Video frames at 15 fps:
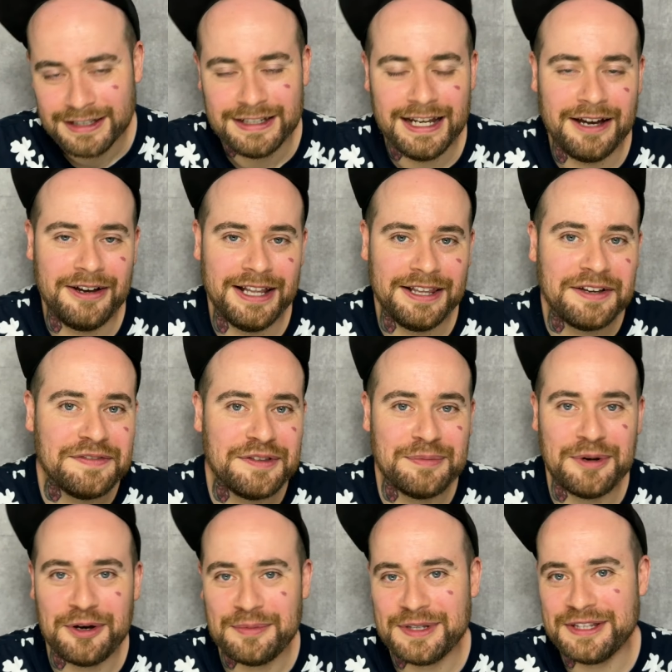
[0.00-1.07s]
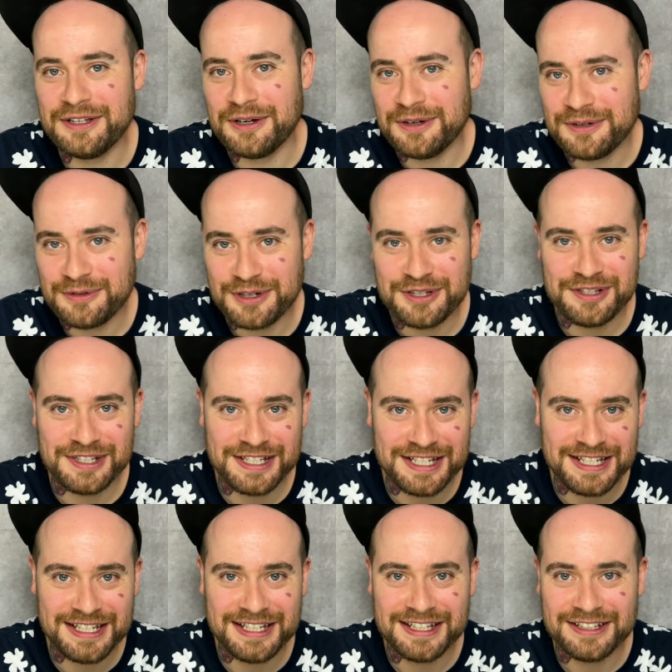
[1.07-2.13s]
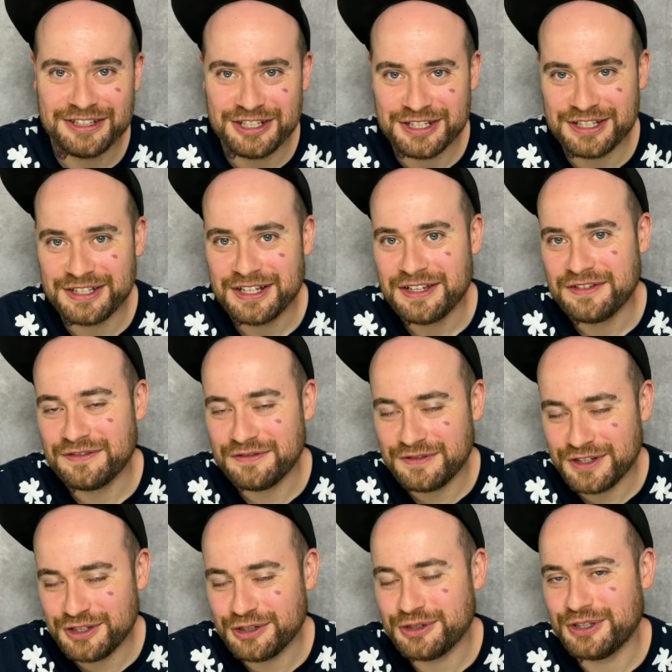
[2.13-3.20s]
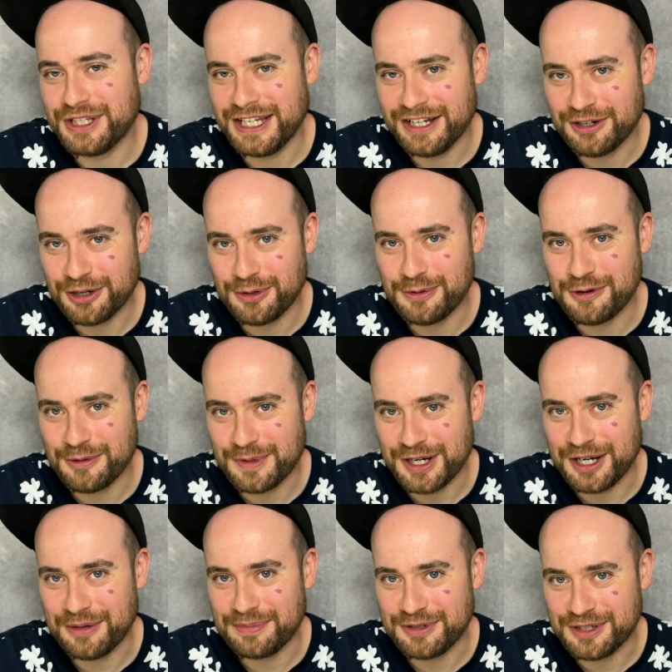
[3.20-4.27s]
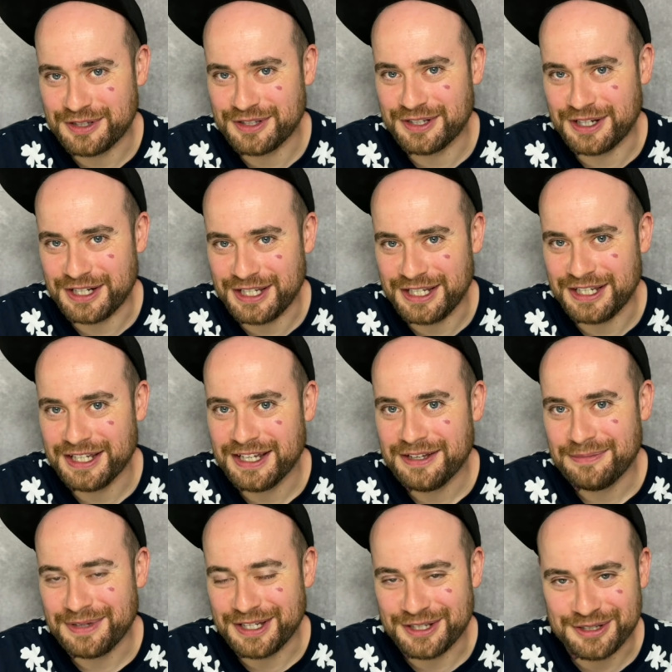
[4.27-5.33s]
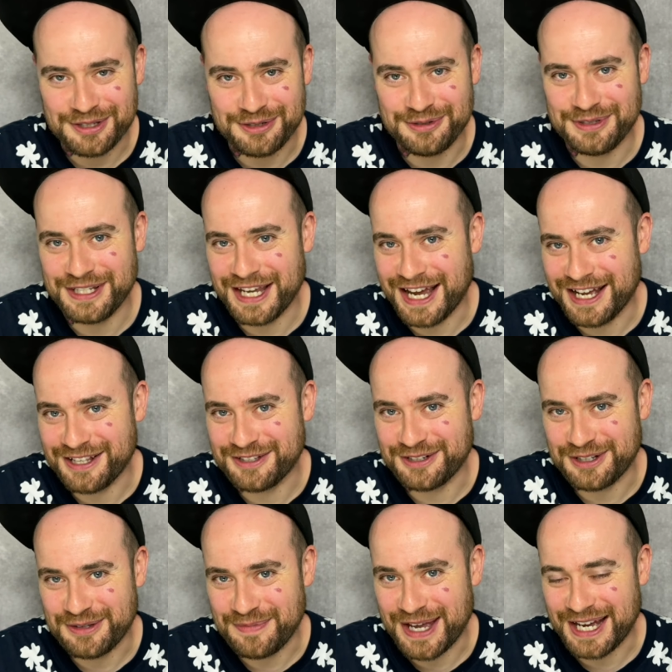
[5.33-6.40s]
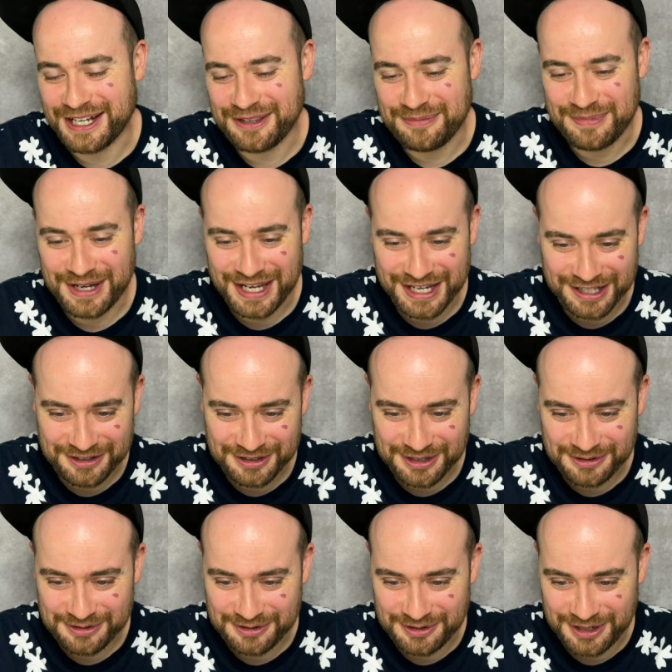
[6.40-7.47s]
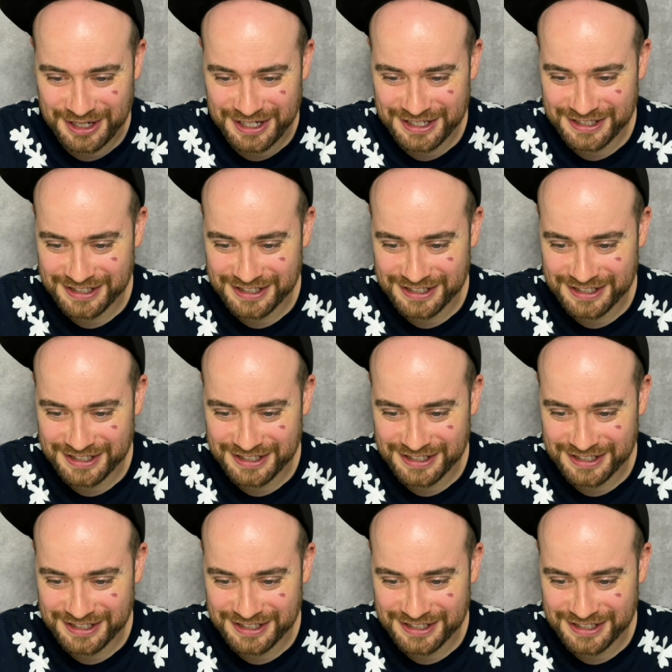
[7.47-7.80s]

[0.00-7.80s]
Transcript: Now, I love the moment, though, where you see just visually her warming up to Sunny because Susie has her on the back of the bike. I thought that was great.